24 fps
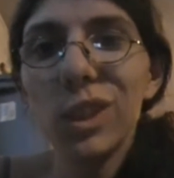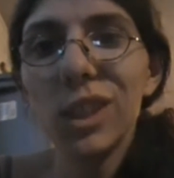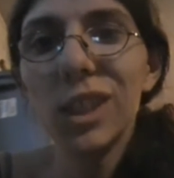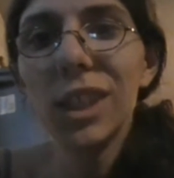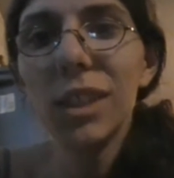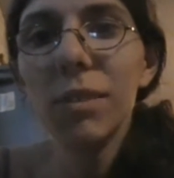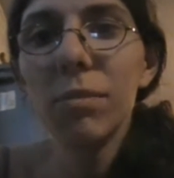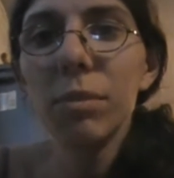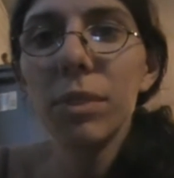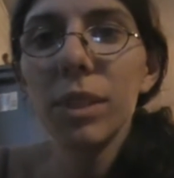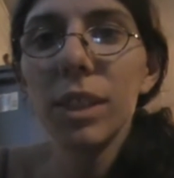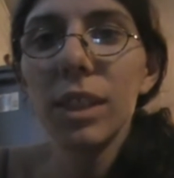
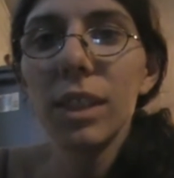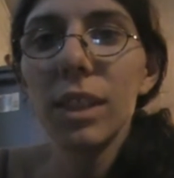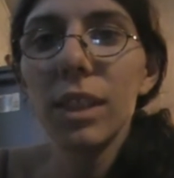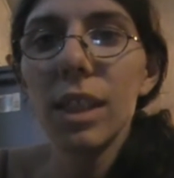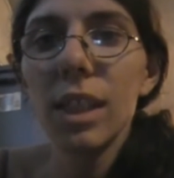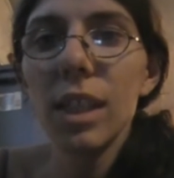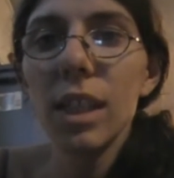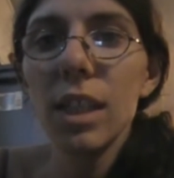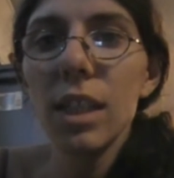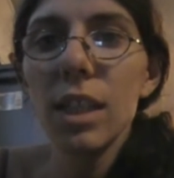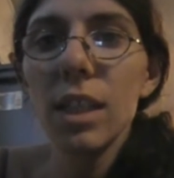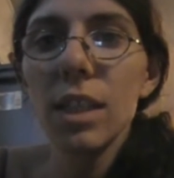couple of
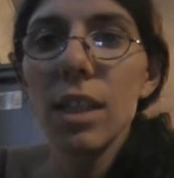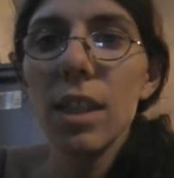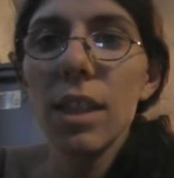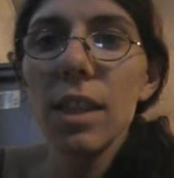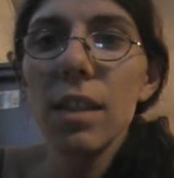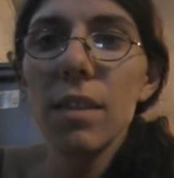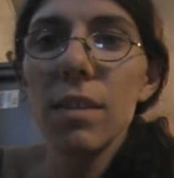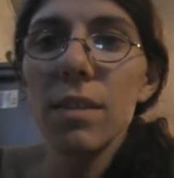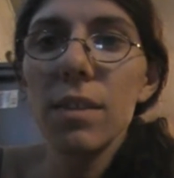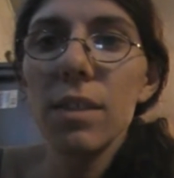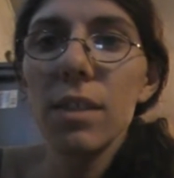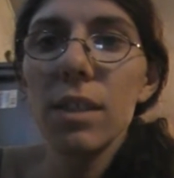days, I
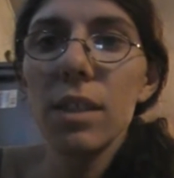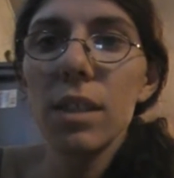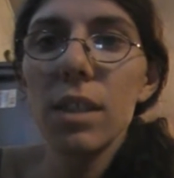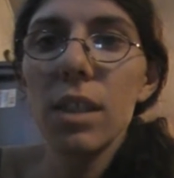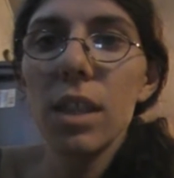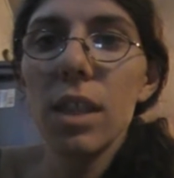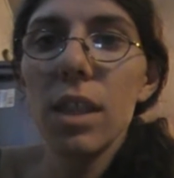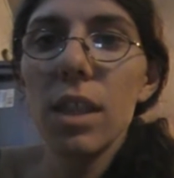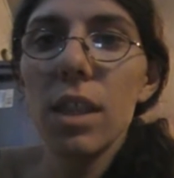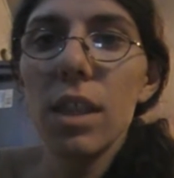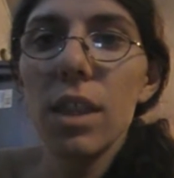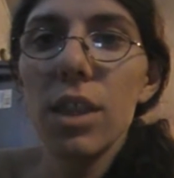think it was
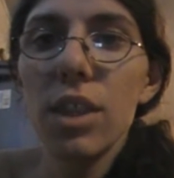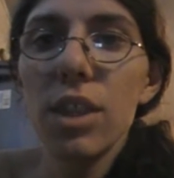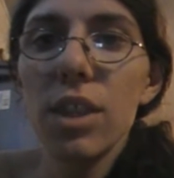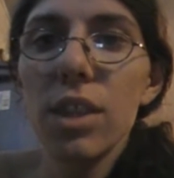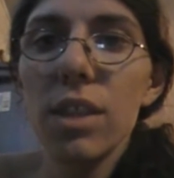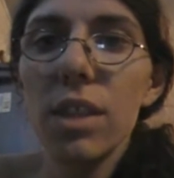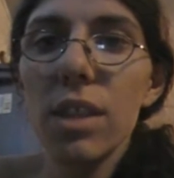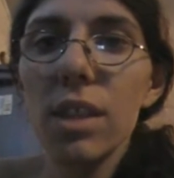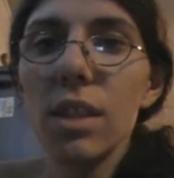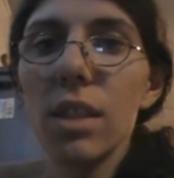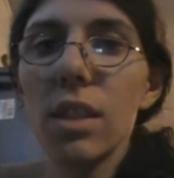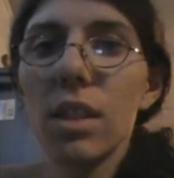
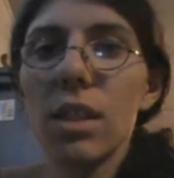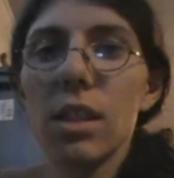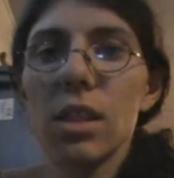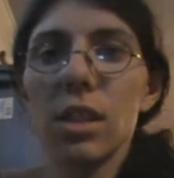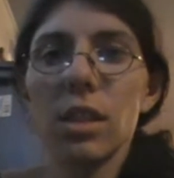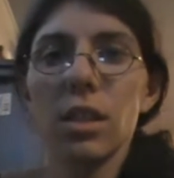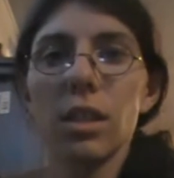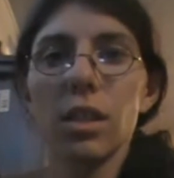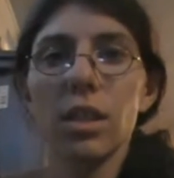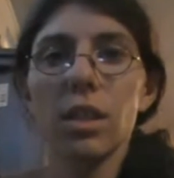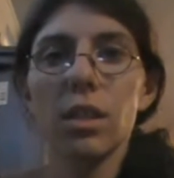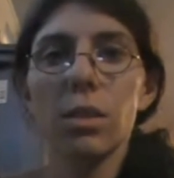
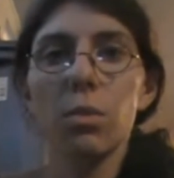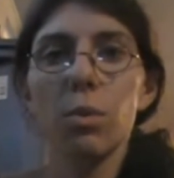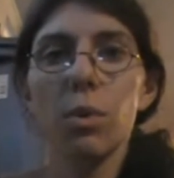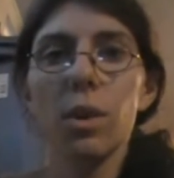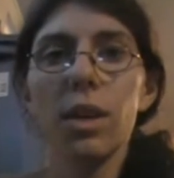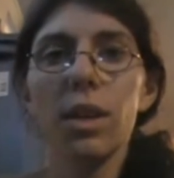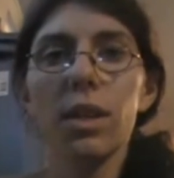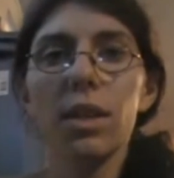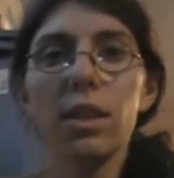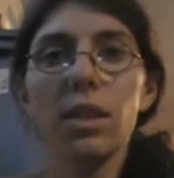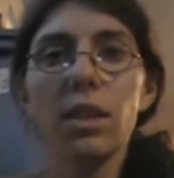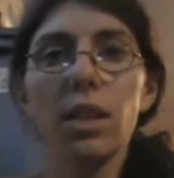since
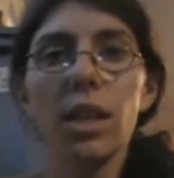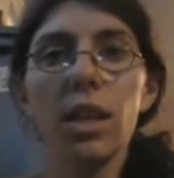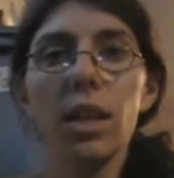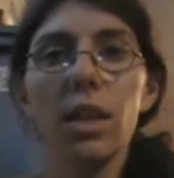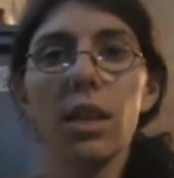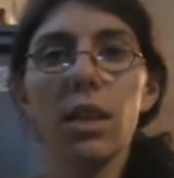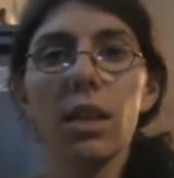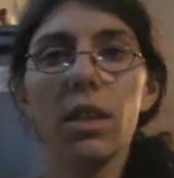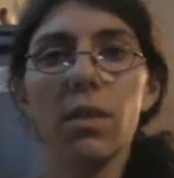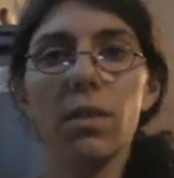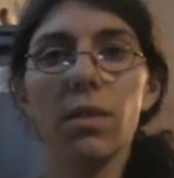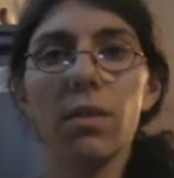Wednesday
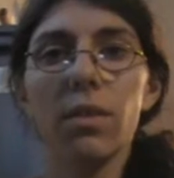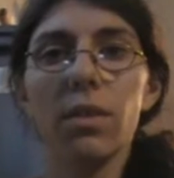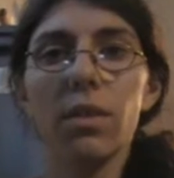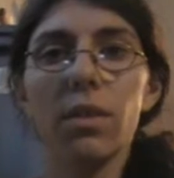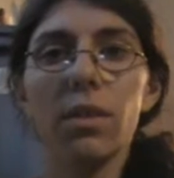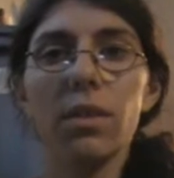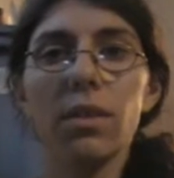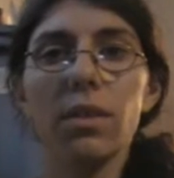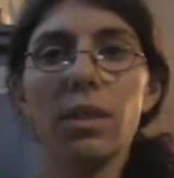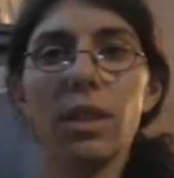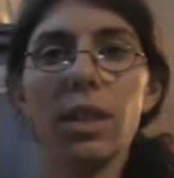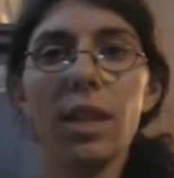through
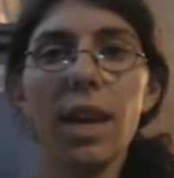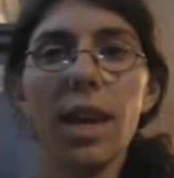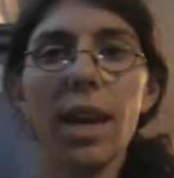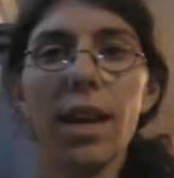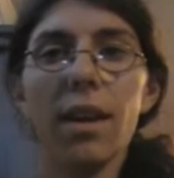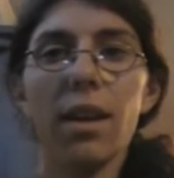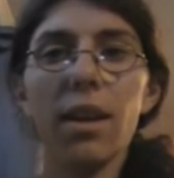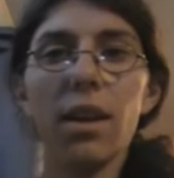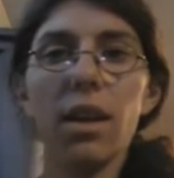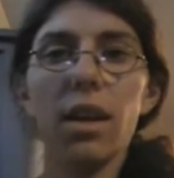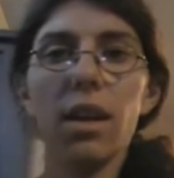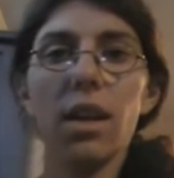Thursday, yeah,
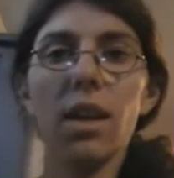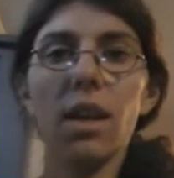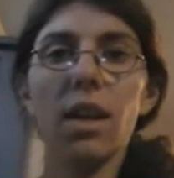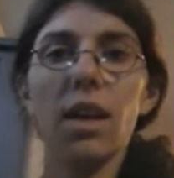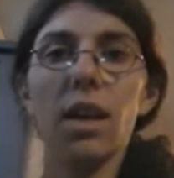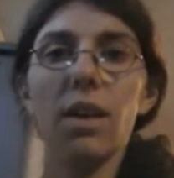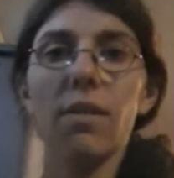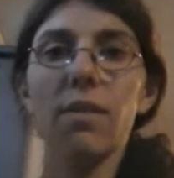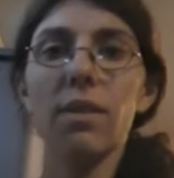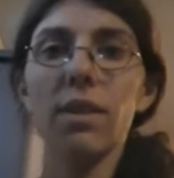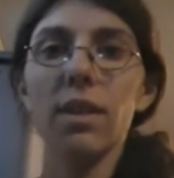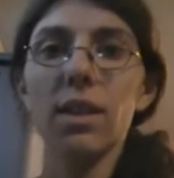
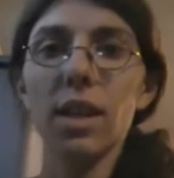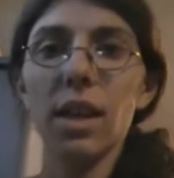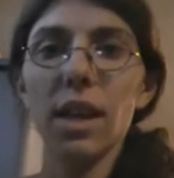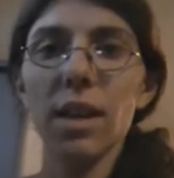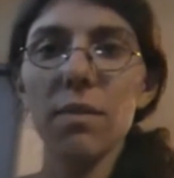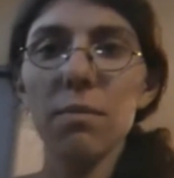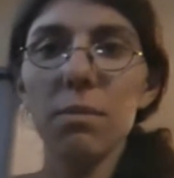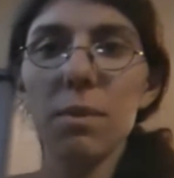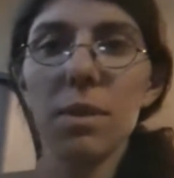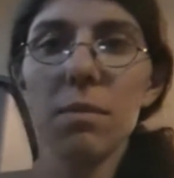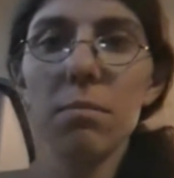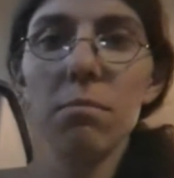when
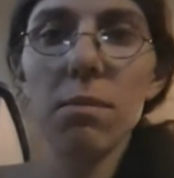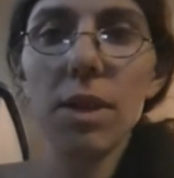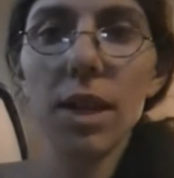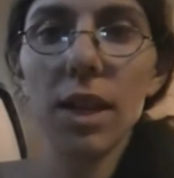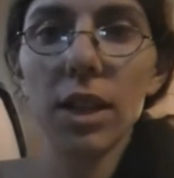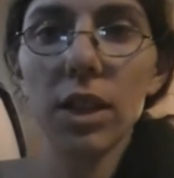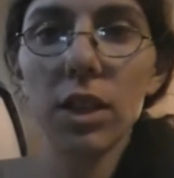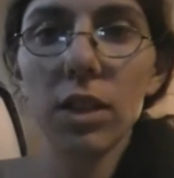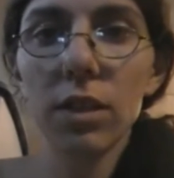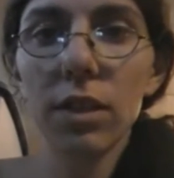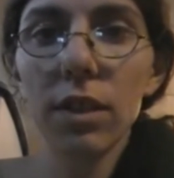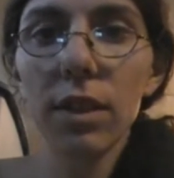I've been
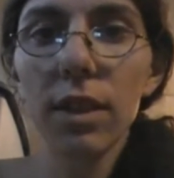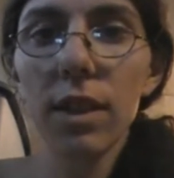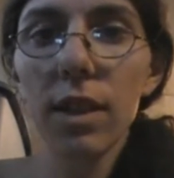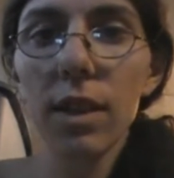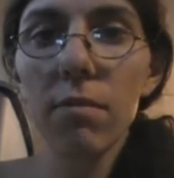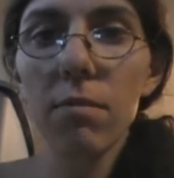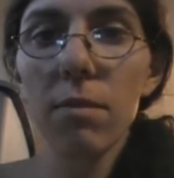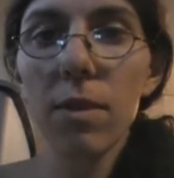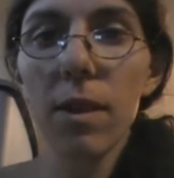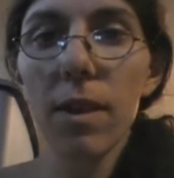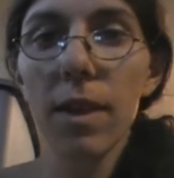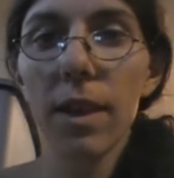measuring
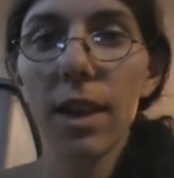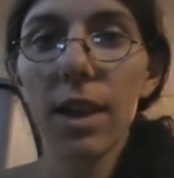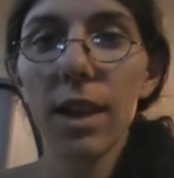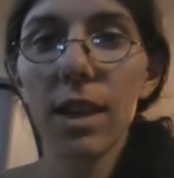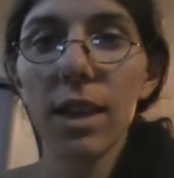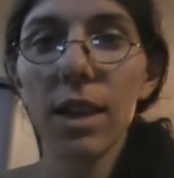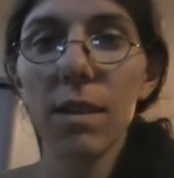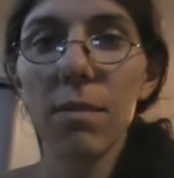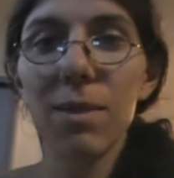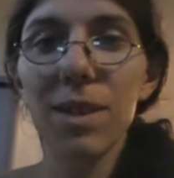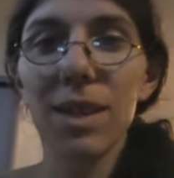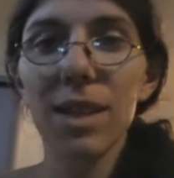them,
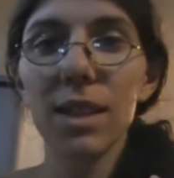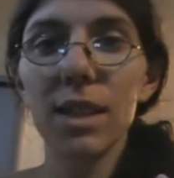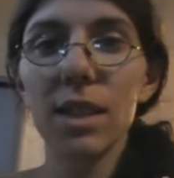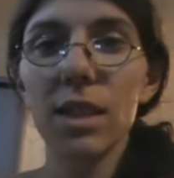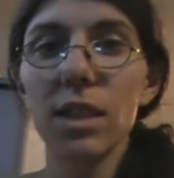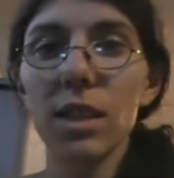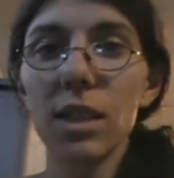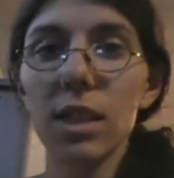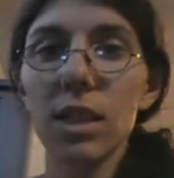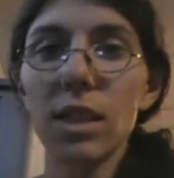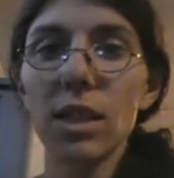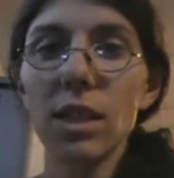they've been
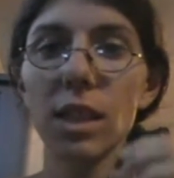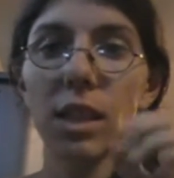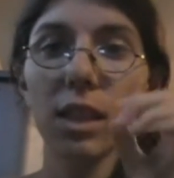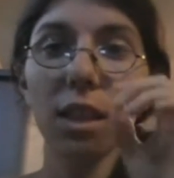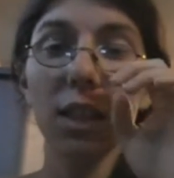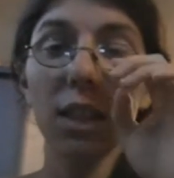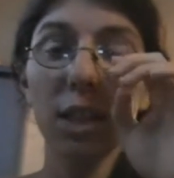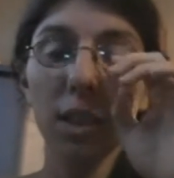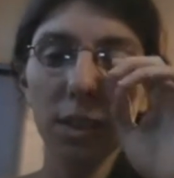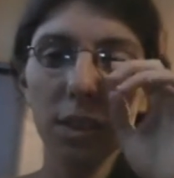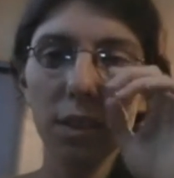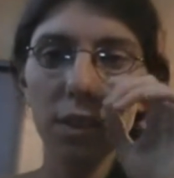
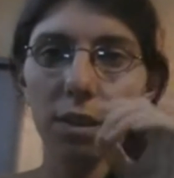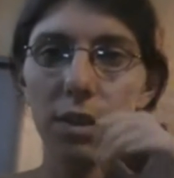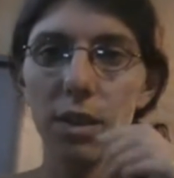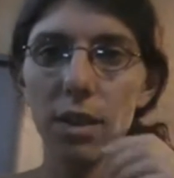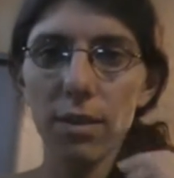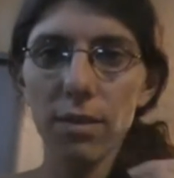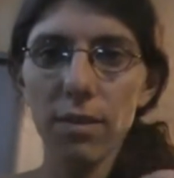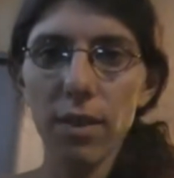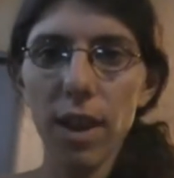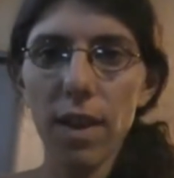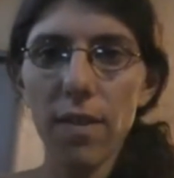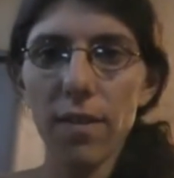consistently at
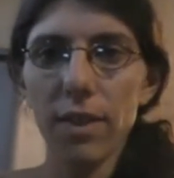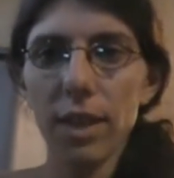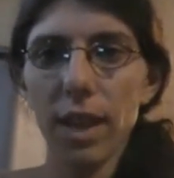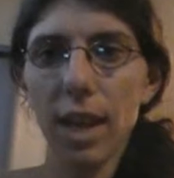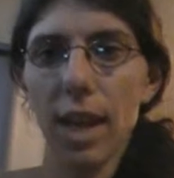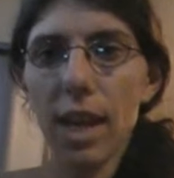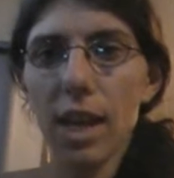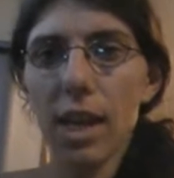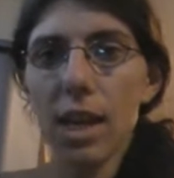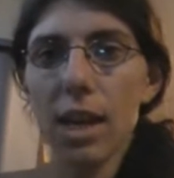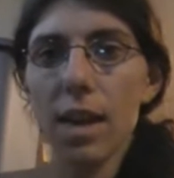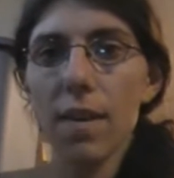35 and a
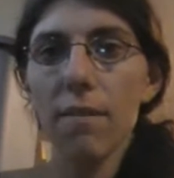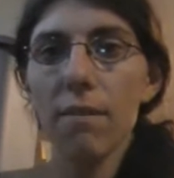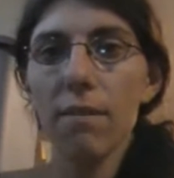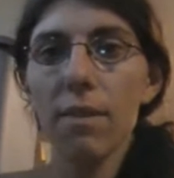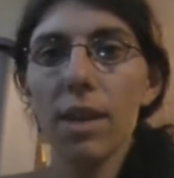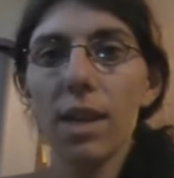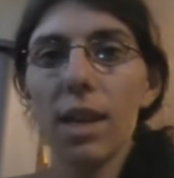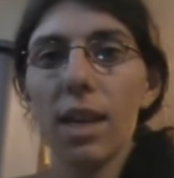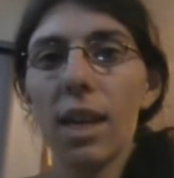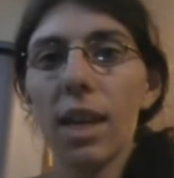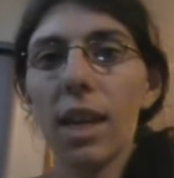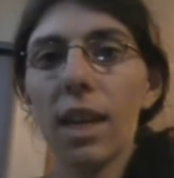half
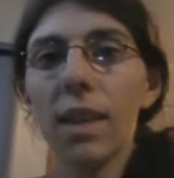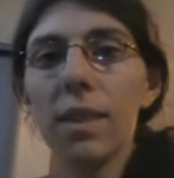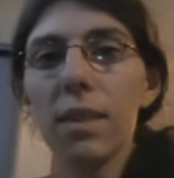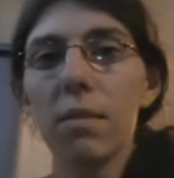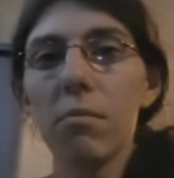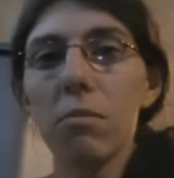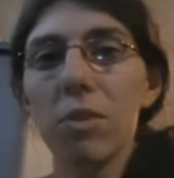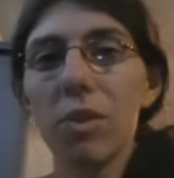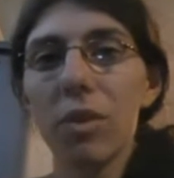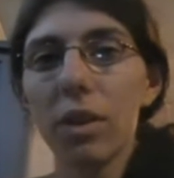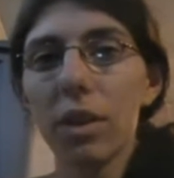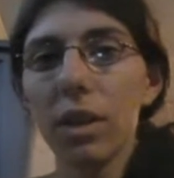in
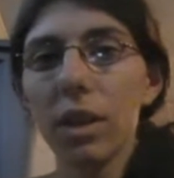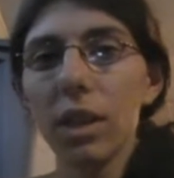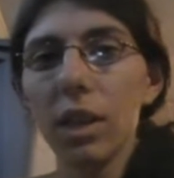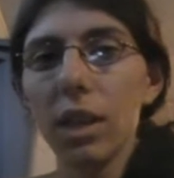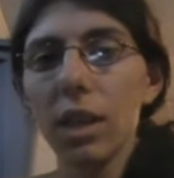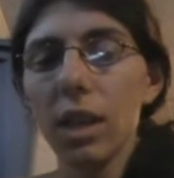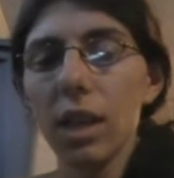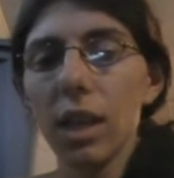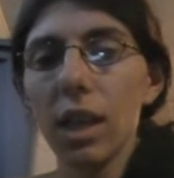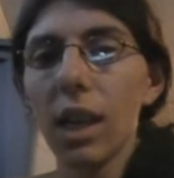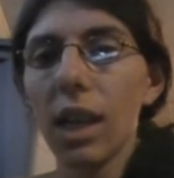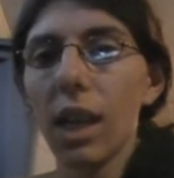the
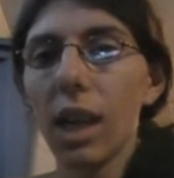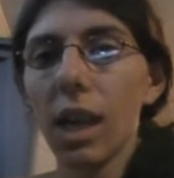morning